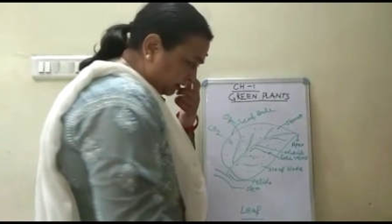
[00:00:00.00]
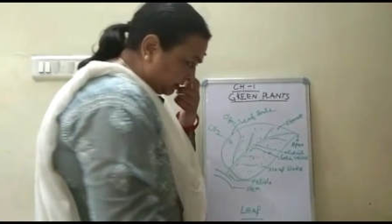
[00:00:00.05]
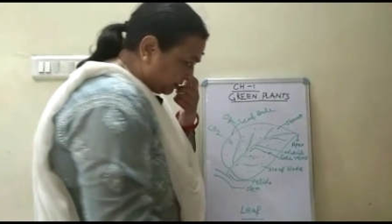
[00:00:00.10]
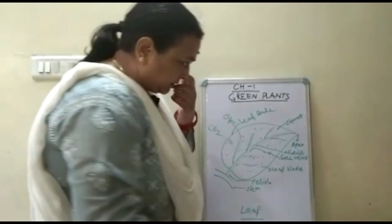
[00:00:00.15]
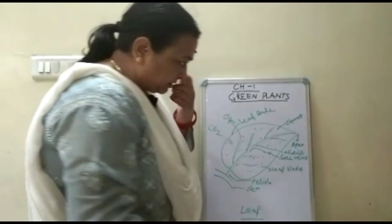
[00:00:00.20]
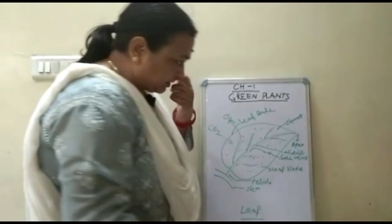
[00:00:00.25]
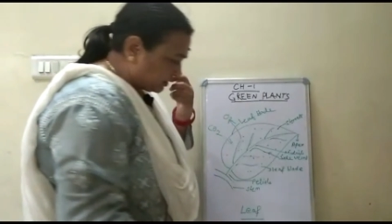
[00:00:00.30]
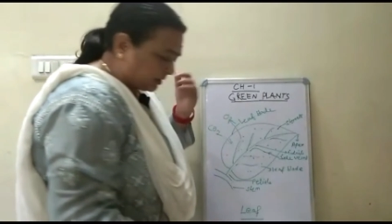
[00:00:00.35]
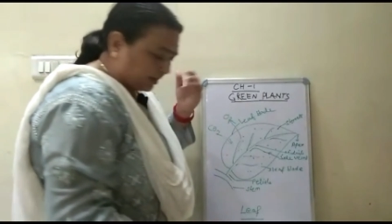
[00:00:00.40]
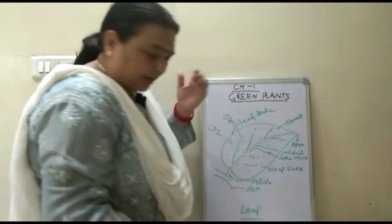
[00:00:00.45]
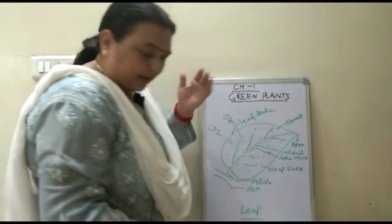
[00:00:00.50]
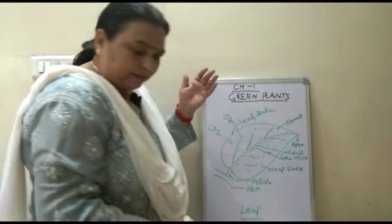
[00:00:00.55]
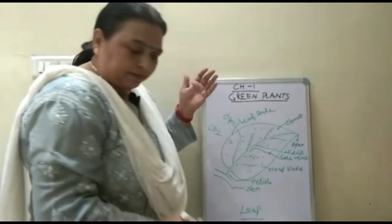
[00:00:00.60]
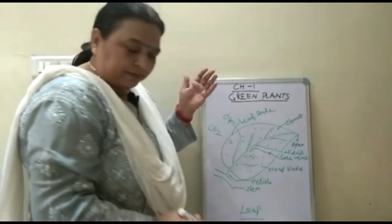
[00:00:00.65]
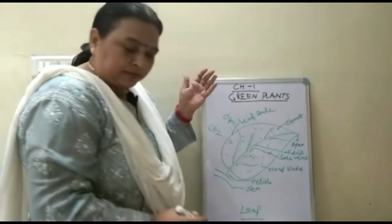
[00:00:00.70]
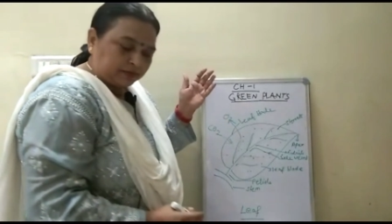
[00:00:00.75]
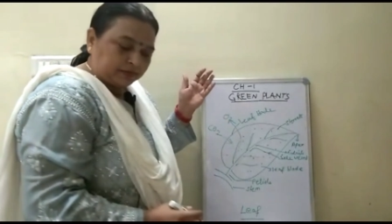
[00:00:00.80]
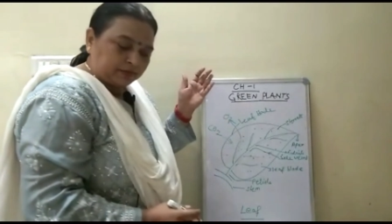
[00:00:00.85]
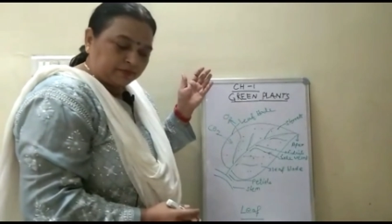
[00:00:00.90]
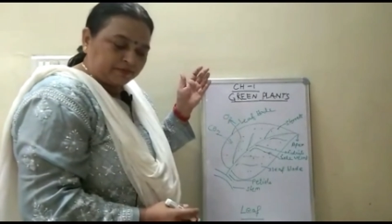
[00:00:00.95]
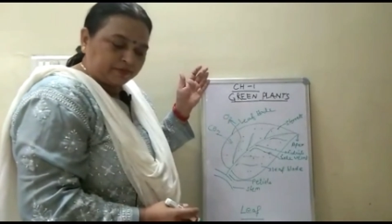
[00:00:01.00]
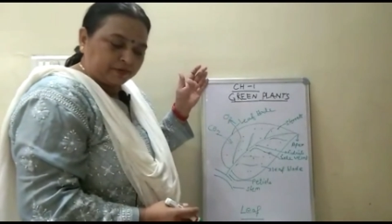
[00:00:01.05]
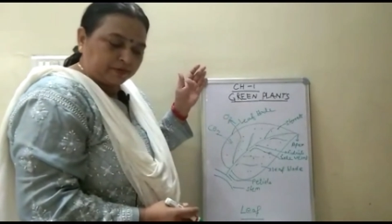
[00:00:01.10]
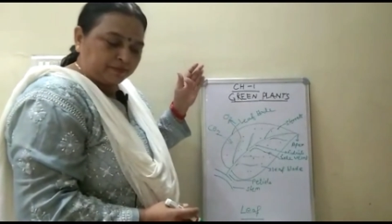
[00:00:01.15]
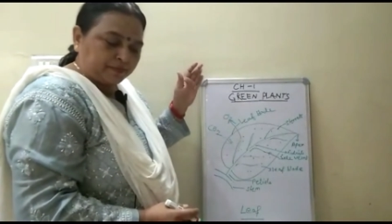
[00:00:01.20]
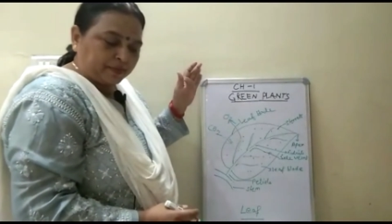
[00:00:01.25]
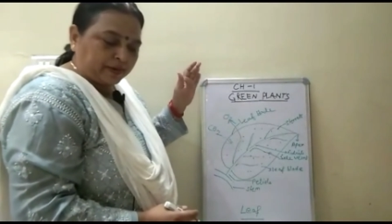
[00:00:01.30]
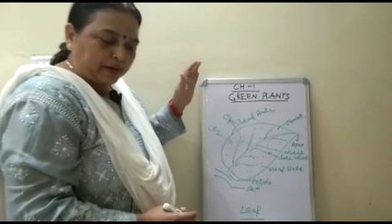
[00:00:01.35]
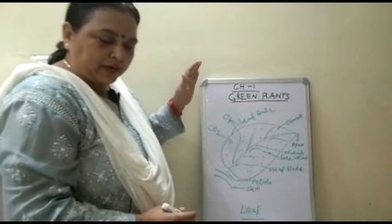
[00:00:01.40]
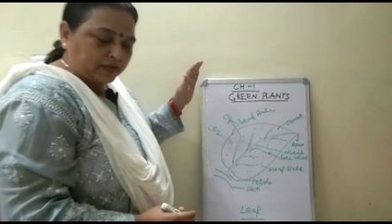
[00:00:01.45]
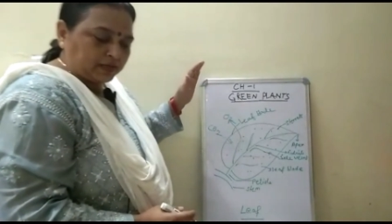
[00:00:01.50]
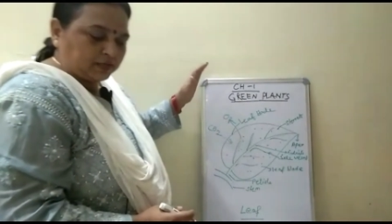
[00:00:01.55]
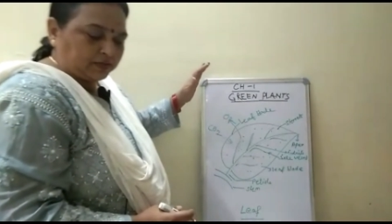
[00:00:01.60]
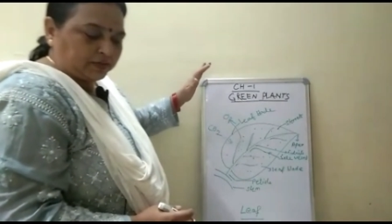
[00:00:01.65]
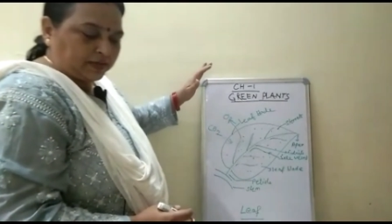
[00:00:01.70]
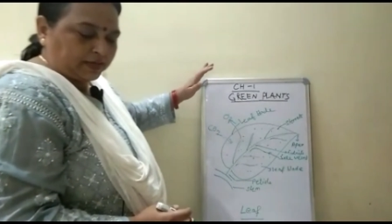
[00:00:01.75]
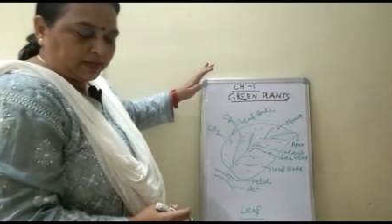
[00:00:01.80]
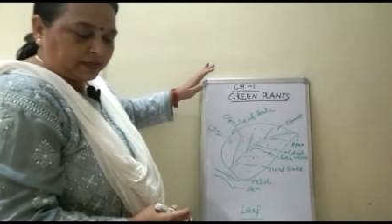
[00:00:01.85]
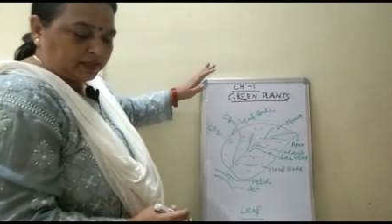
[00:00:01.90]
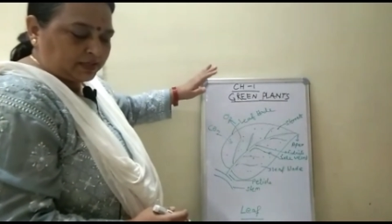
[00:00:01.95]
describe the different parts,
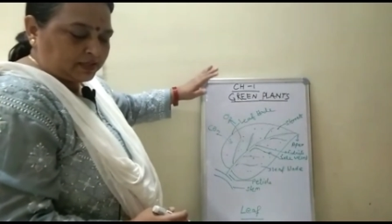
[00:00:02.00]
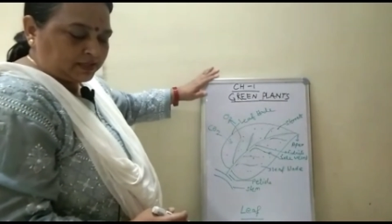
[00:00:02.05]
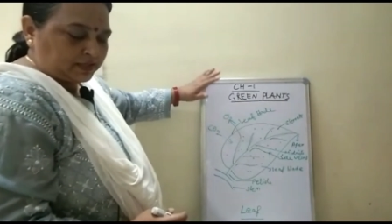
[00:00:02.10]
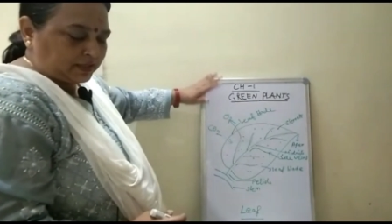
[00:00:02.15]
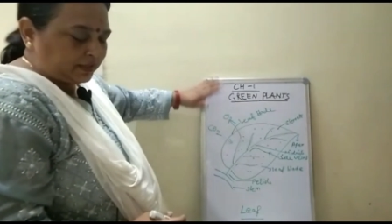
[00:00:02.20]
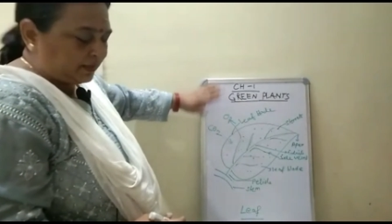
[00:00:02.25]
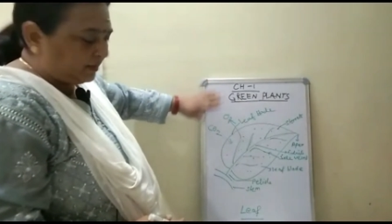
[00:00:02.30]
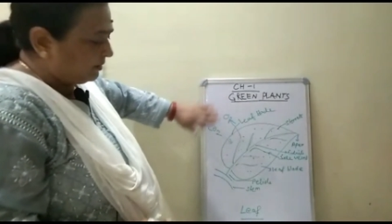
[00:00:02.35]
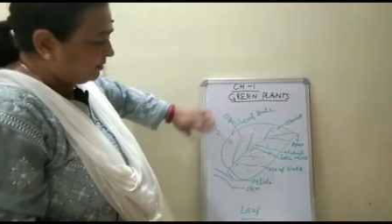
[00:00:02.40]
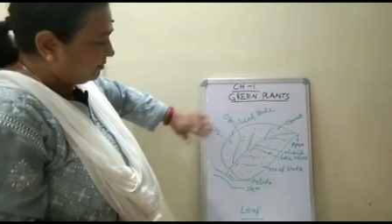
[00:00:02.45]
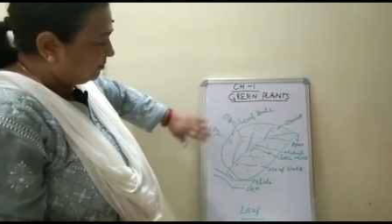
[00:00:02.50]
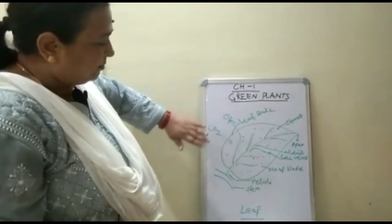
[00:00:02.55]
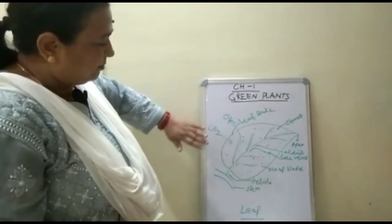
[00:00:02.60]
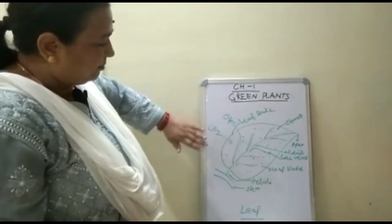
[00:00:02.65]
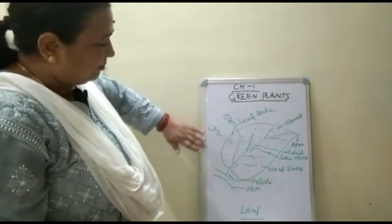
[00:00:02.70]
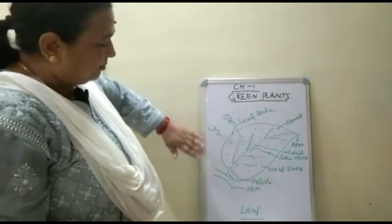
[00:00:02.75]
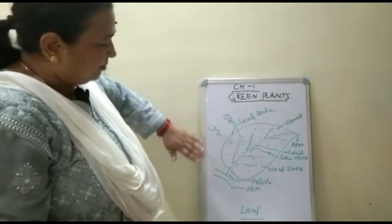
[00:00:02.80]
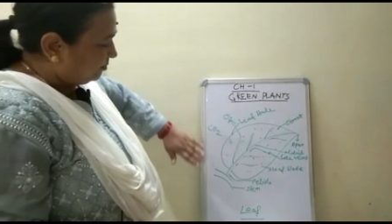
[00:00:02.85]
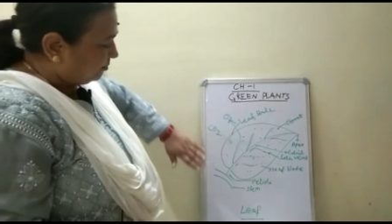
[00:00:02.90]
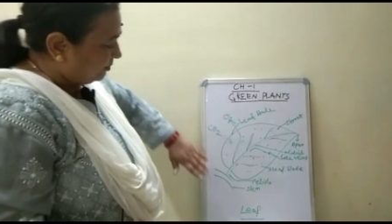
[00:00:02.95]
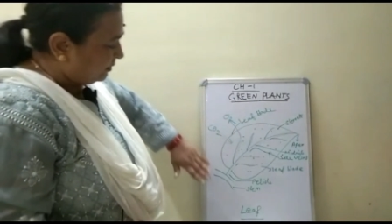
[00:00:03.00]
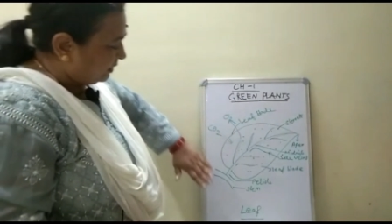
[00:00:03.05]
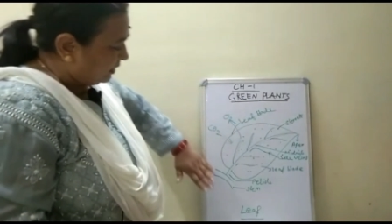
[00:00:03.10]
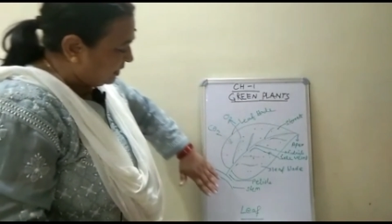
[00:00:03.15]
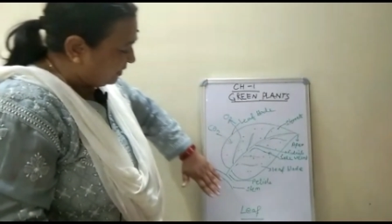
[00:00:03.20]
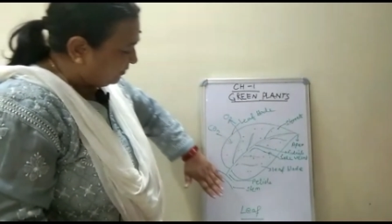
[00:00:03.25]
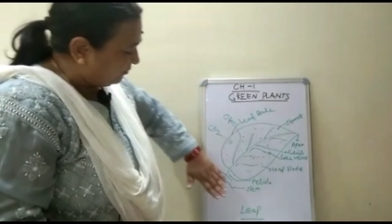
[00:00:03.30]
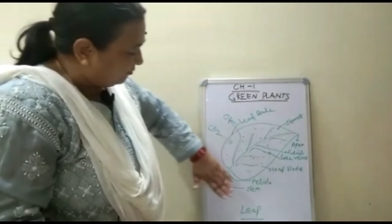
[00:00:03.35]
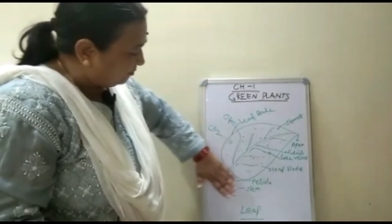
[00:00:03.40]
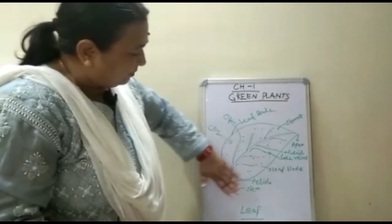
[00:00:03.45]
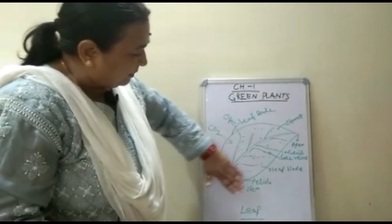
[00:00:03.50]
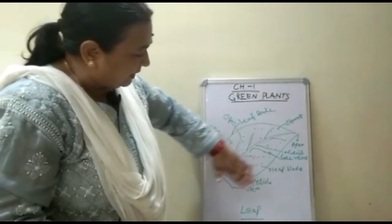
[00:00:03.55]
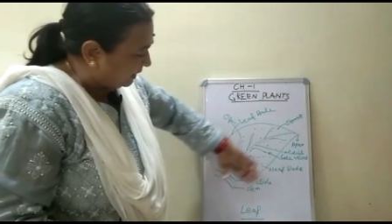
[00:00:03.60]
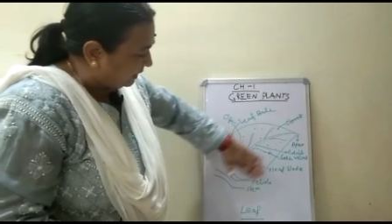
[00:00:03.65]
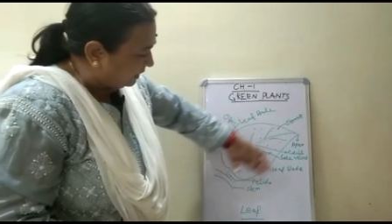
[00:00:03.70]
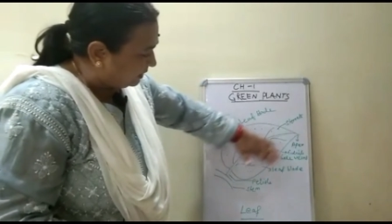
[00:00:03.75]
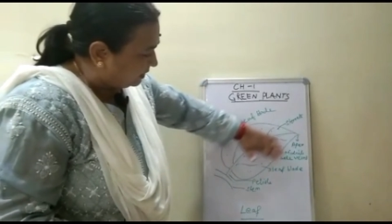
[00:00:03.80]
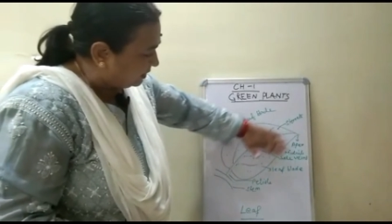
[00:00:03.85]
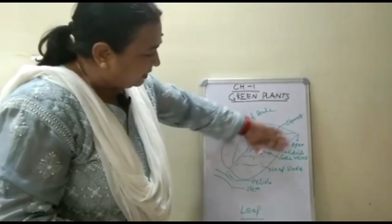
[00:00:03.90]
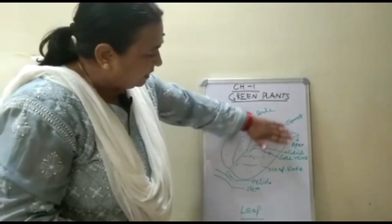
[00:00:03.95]
that is leaf
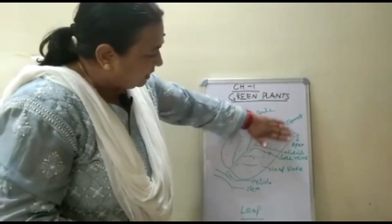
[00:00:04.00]
blade.